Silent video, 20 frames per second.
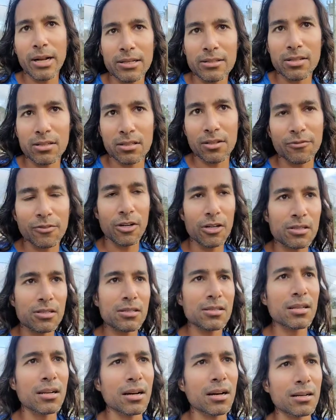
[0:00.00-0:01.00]
took the first
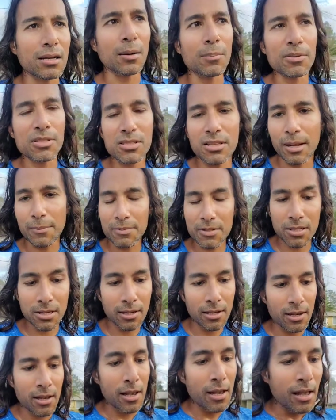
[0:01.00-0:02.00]
couple steps,
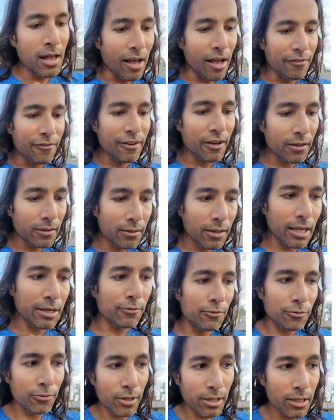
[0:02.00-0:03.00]
I felt like
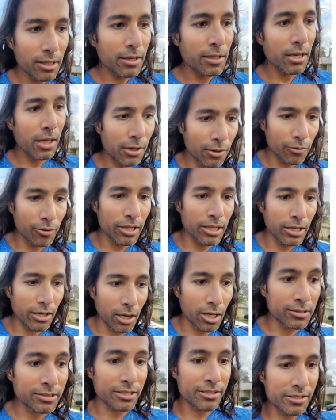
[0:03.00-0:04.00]
really
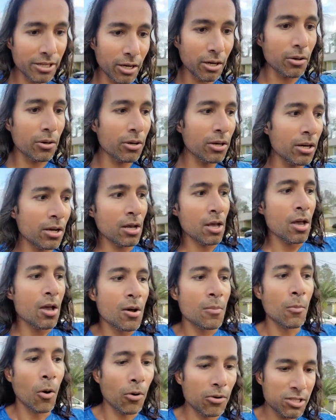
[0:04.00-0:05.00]
on the toe,
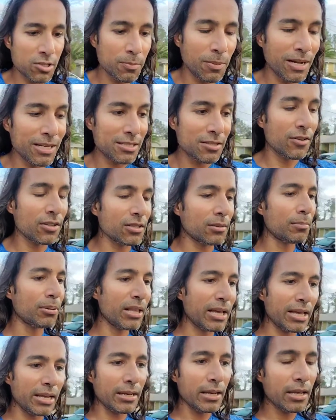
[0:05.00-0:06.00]
more responsive on the
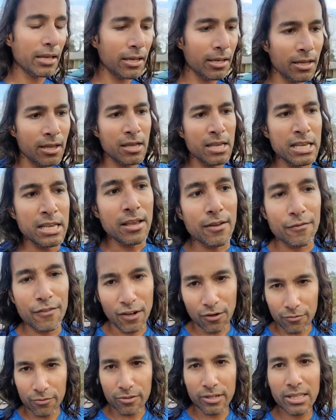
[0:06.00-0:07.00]
blade. It
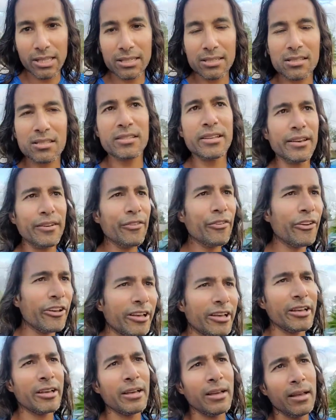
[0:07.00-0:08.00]
felt really stiff,
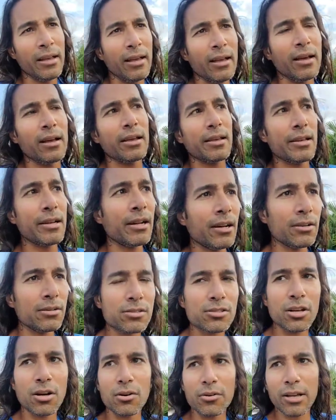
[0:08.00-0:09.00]
you know,
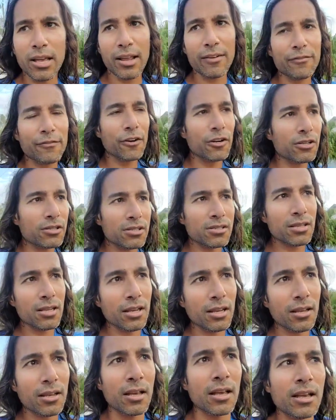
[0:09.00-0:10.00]
so at first
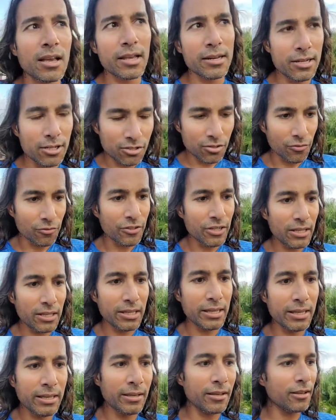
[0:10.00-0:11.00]
initial
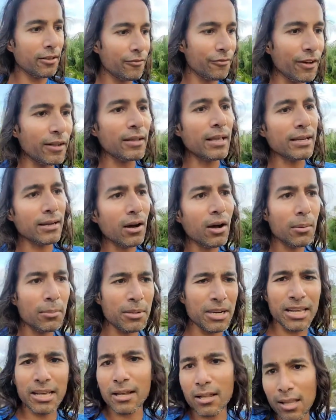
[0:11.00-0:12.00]
feeling, it felt like, oh, I'm gonna
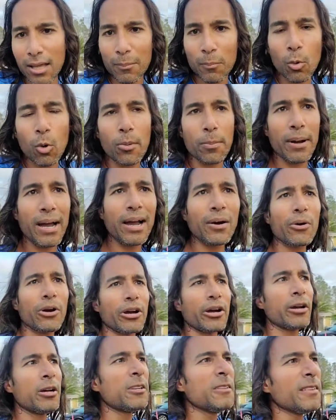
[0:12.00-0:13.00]
get a lot more power.
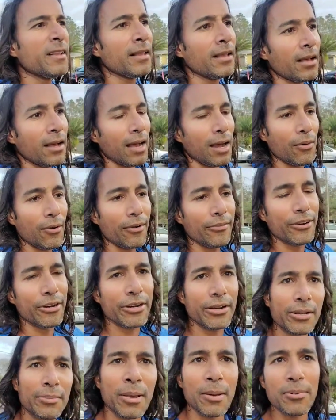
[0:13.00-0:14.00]
However,
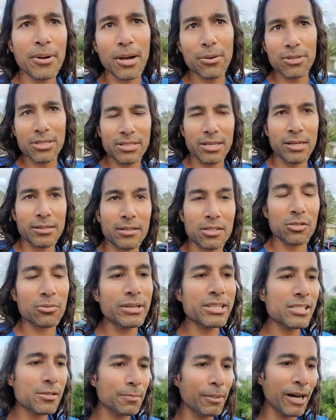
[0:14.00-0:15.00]
remember I was saying the sweet
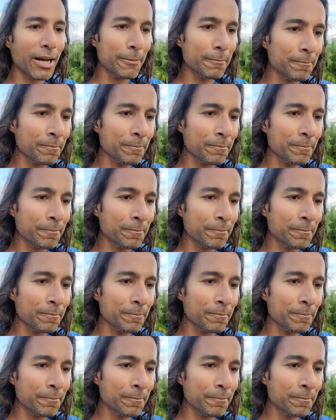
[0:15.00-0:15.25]
spot,